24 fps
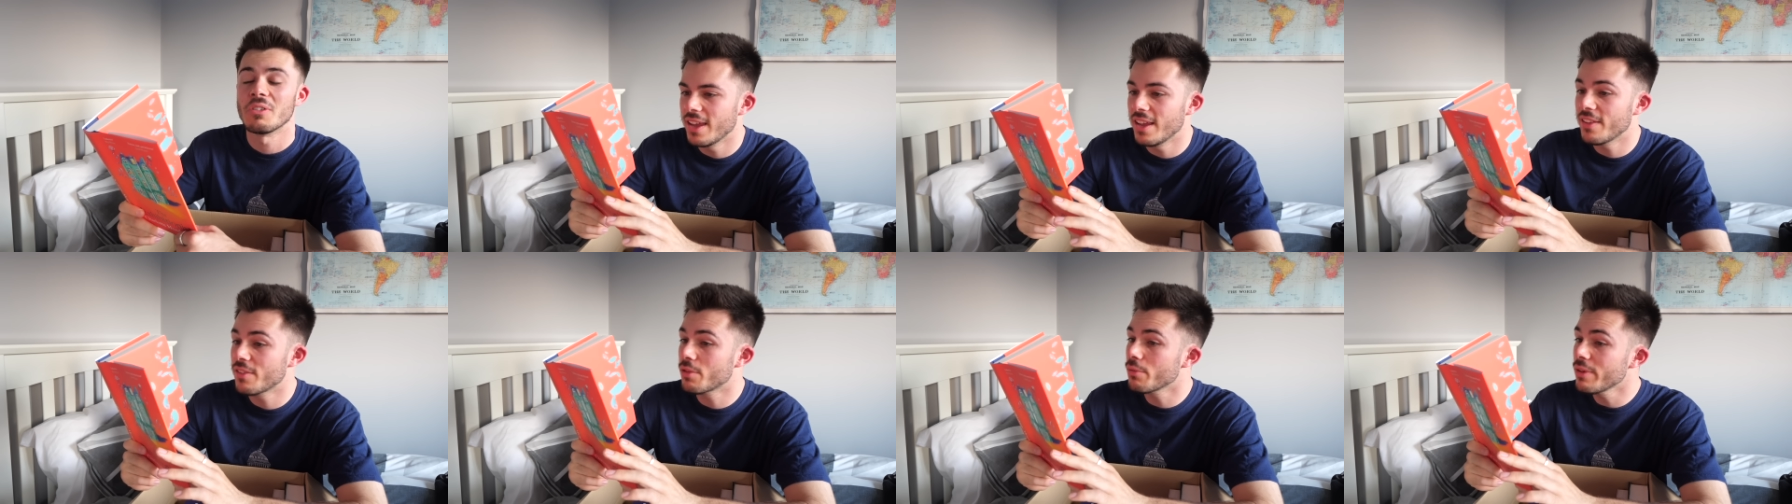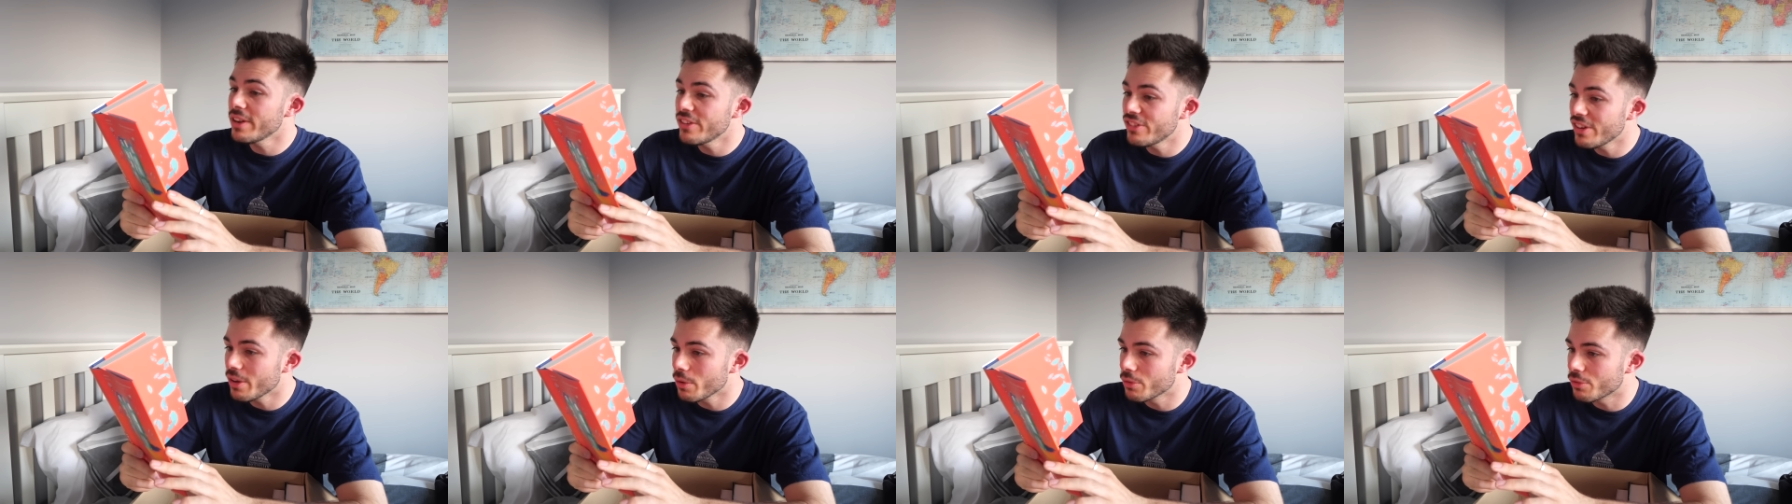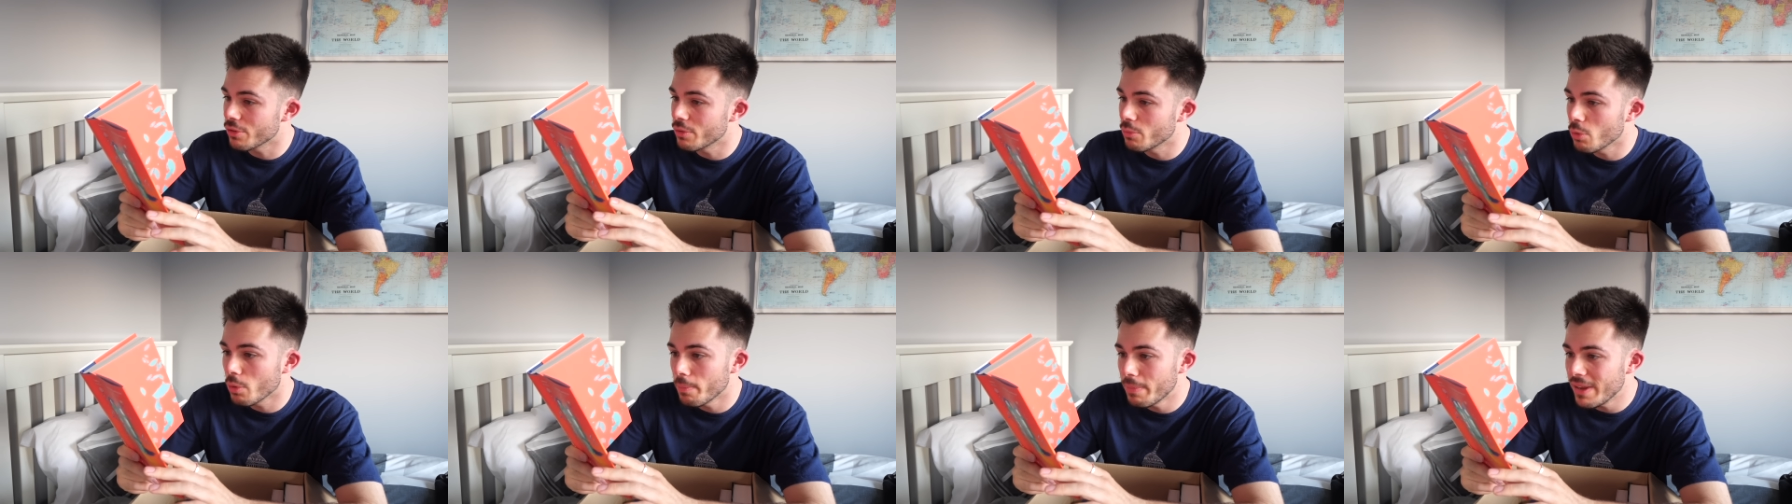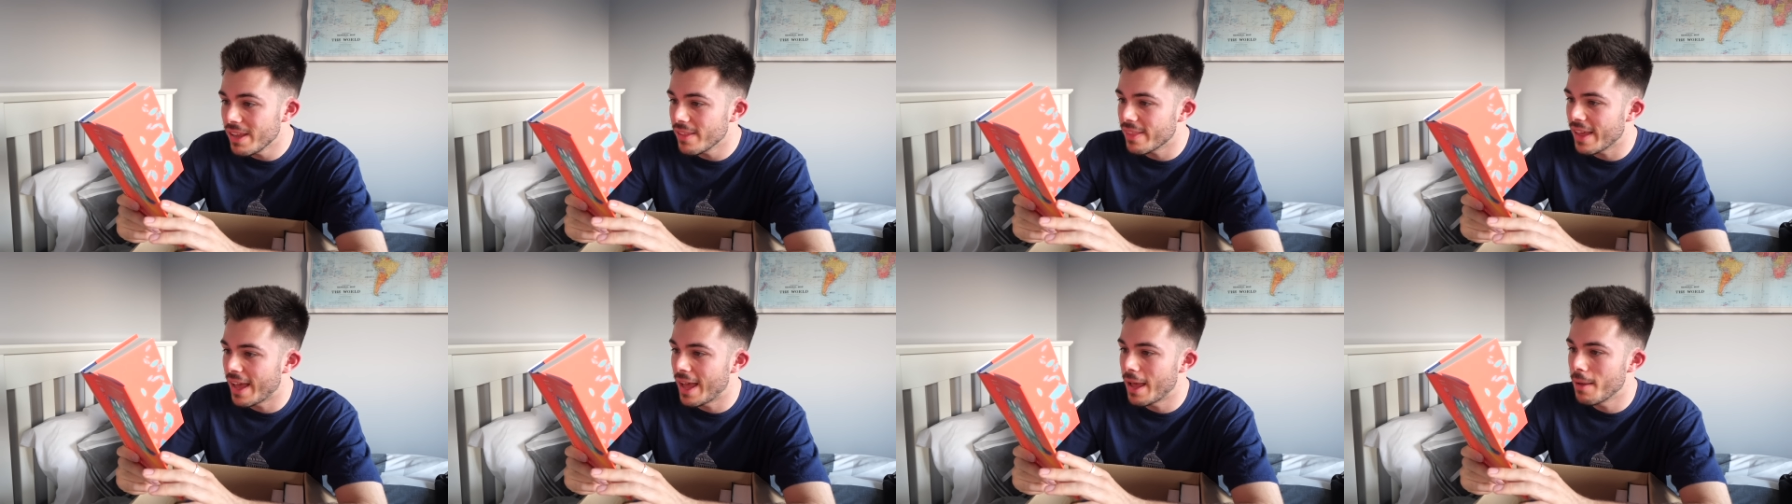His three children will be
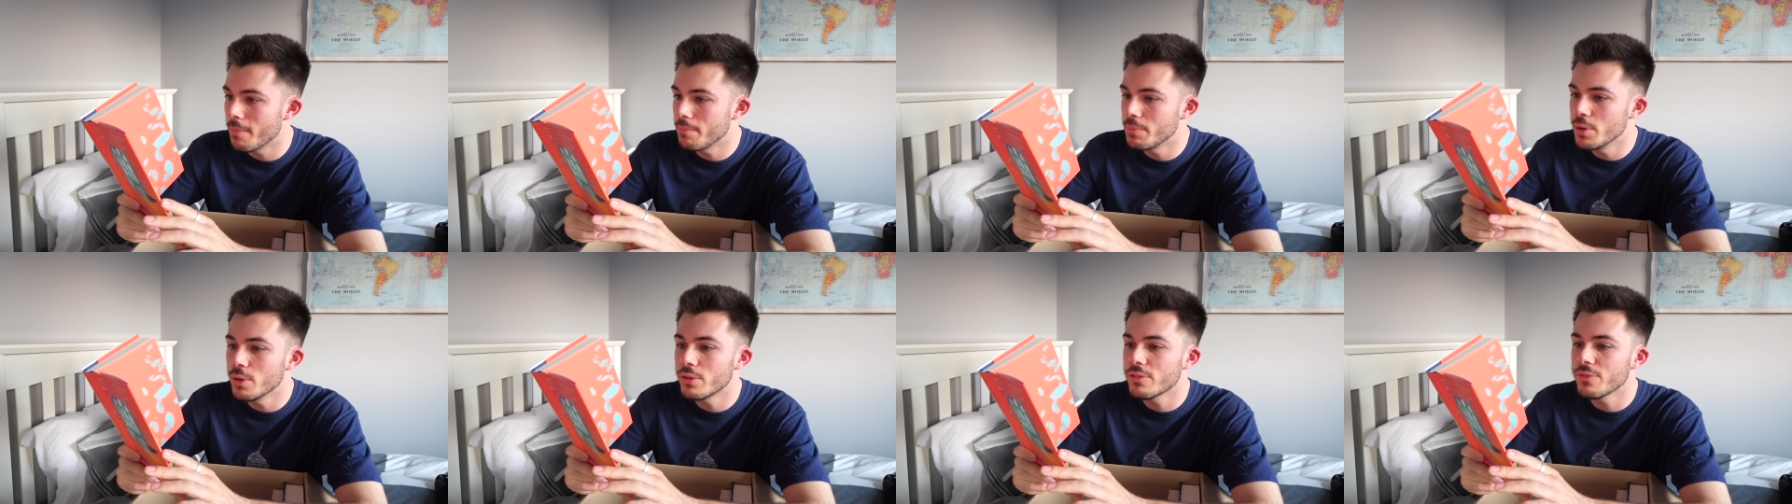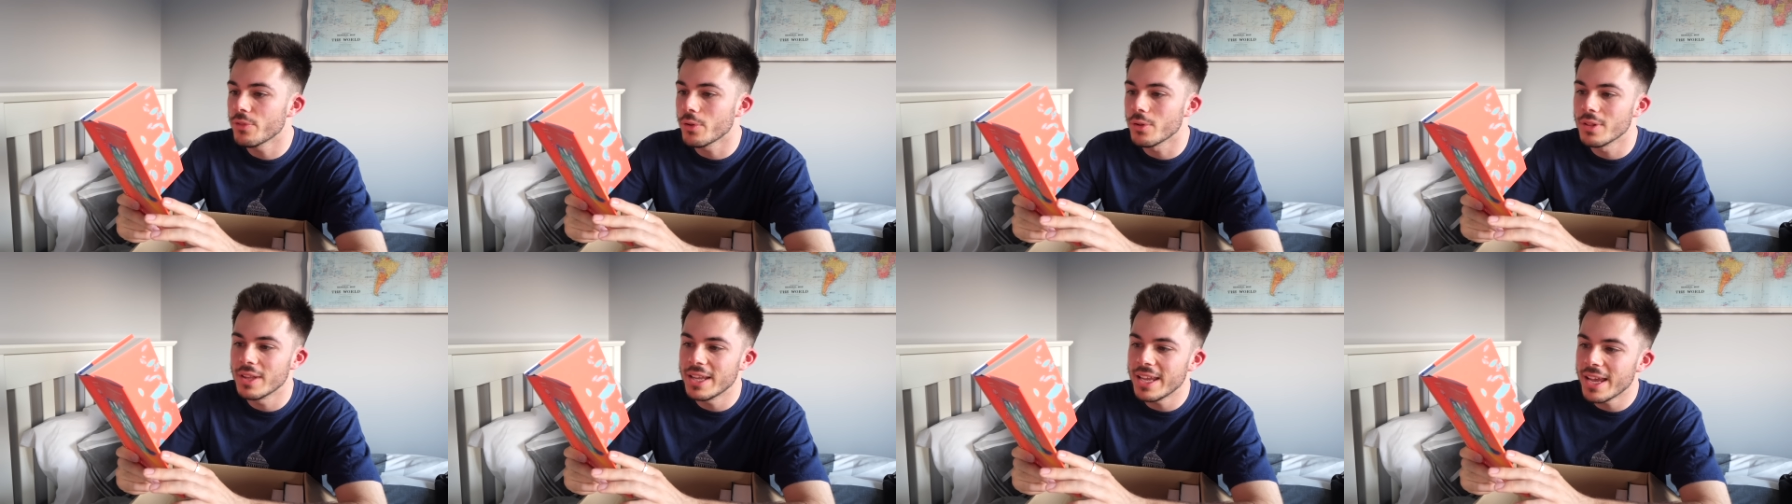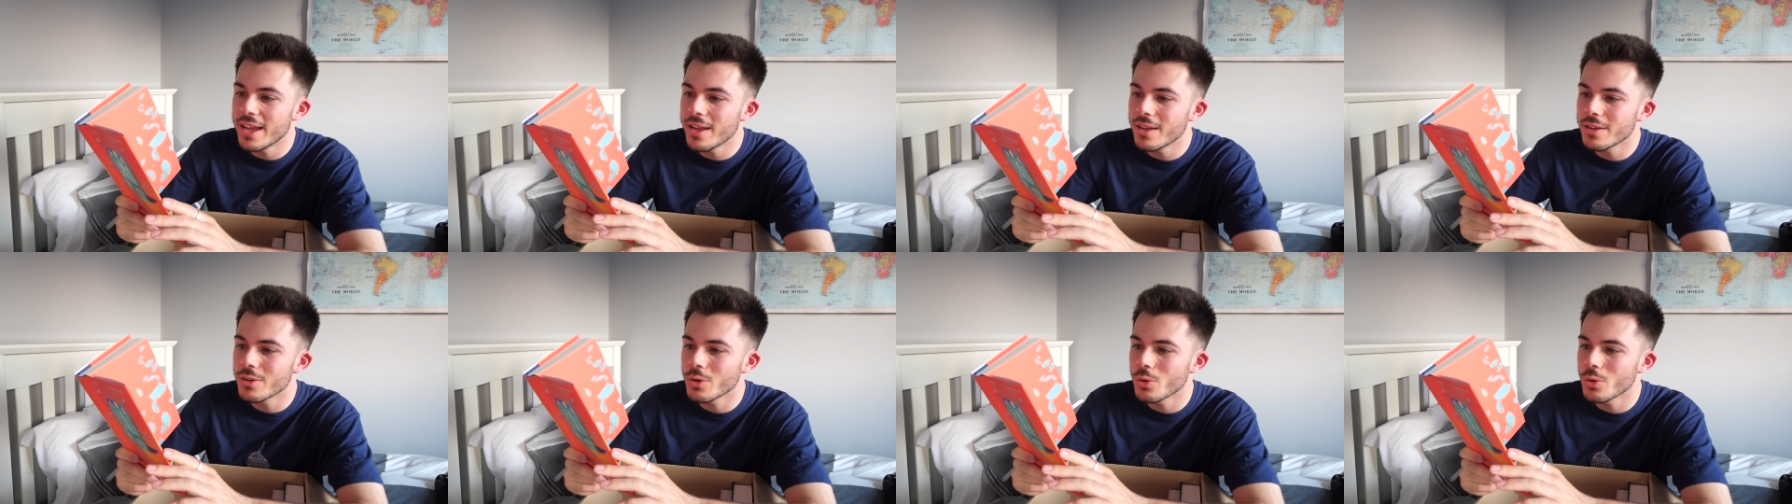there beautiful Leah,